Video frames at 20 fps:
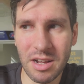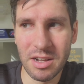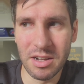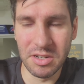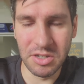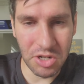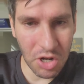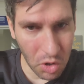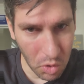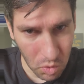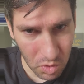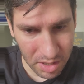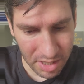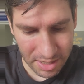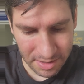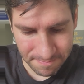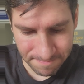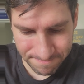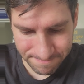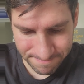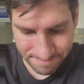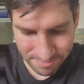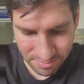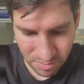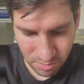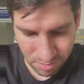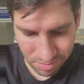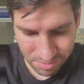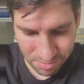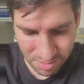Nolan,
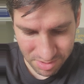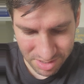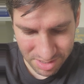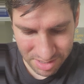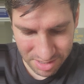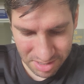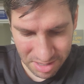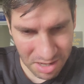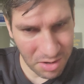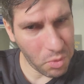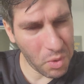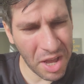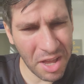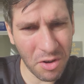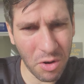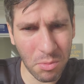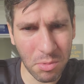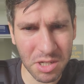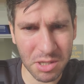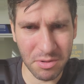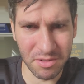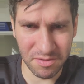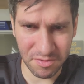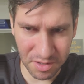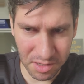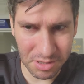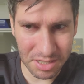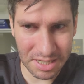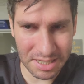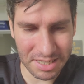in a way, almost
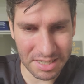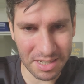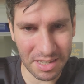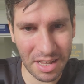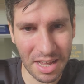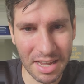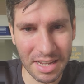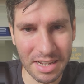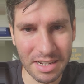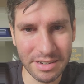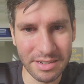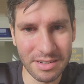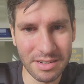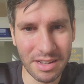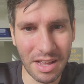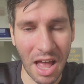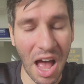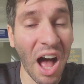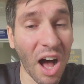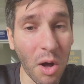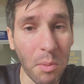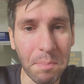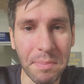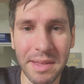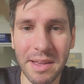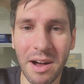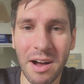refuses to like help the